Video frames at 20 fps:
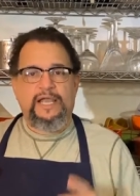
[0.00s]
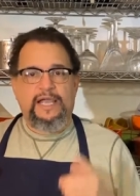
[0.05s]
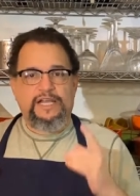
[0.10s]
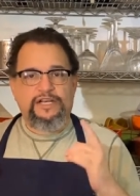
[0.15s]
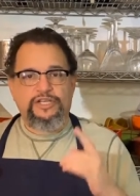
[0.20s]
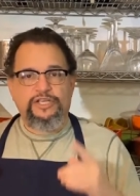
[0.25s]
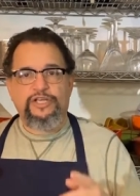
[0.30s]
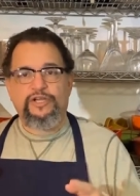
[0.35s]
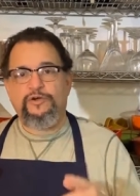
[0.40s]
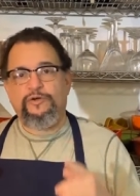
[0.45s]

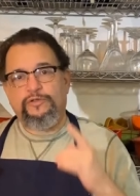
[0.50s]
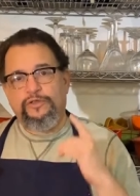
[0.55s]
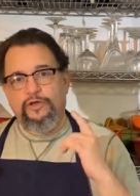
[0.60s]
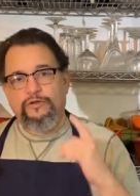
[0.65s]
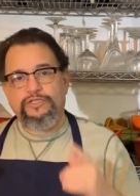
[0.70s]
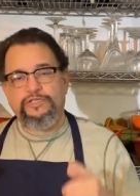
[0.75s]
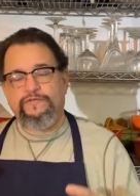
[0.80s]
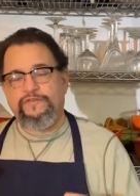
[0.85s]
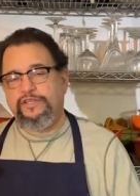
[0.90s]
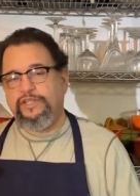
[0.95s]
And
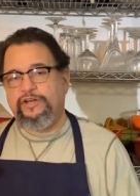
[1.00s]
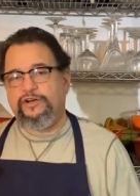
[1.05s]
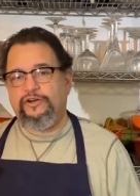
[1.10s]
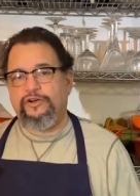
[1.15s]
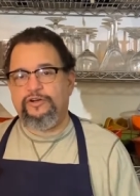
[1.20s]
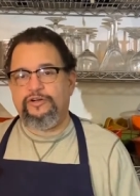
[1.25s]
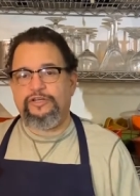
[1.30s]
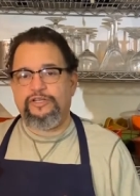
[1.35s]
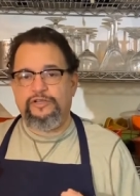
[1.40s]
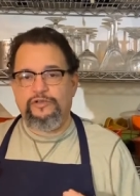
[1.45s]
those of you that are
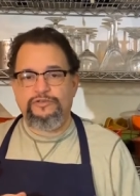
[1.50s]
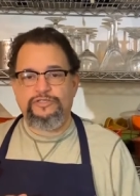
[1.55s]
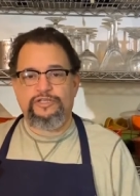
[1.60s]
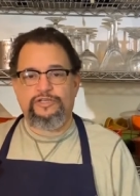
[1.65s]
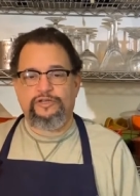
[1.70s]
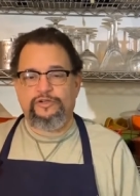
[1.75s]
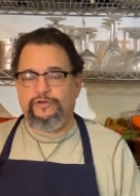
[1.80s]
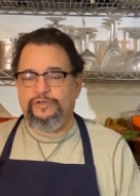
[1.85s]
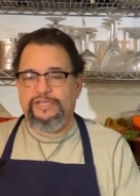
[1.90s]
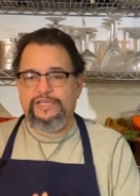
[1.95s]
hurting, those
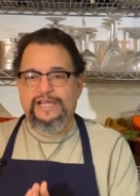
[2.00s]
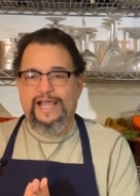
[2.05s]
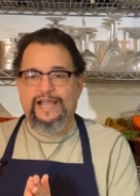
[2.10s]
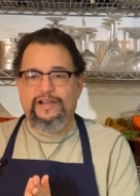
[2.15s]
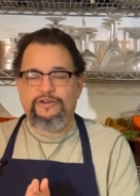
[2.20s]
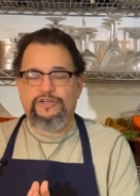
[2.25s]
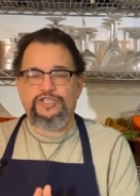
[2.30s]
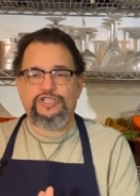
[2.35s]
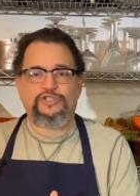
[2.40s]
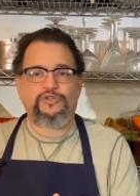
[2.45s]
that are in
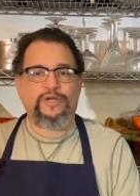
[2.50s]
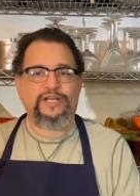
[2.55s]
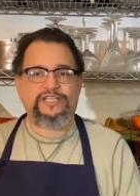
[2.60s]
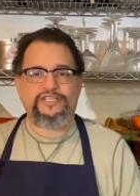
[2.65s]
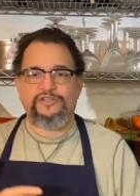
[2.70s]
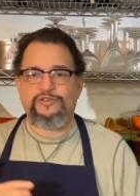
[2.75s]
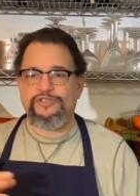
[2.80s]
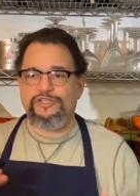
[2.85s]
dire straits,